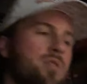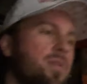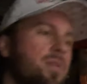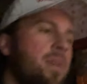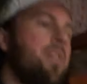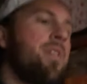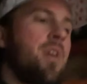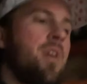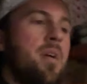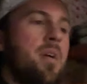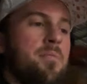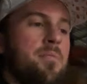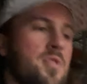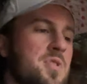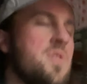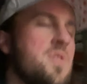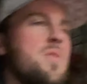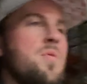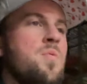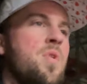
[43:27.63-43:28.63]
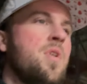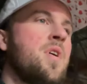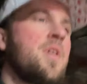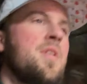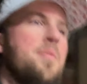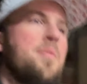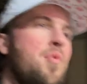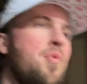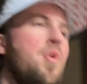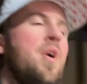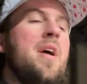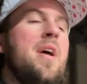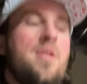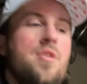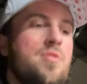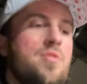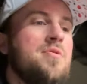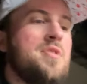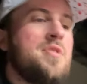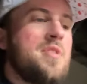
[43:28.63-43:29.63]
so I think I'm just gonna work on the brand
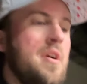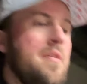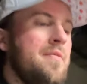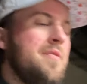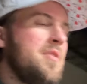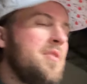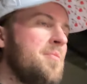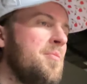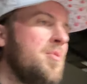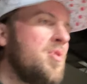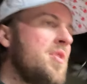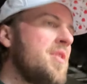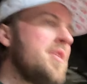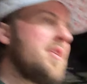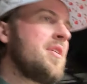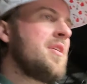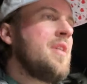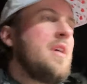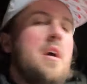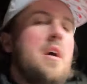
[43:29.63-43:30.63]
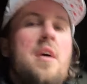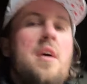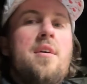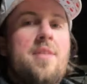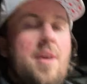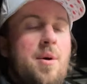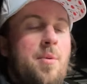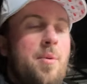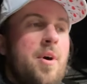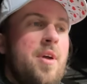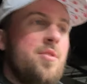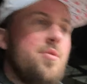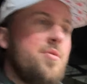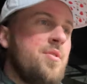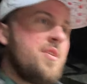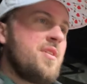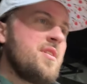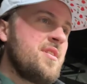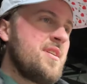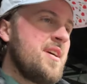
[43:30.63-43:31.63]
new stuff in the morning. That way I don't
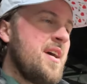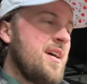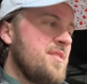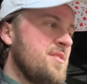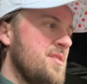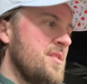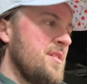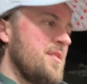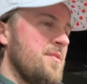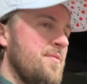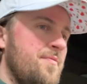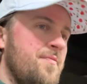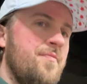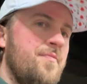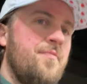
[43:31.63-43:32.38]
need to test it.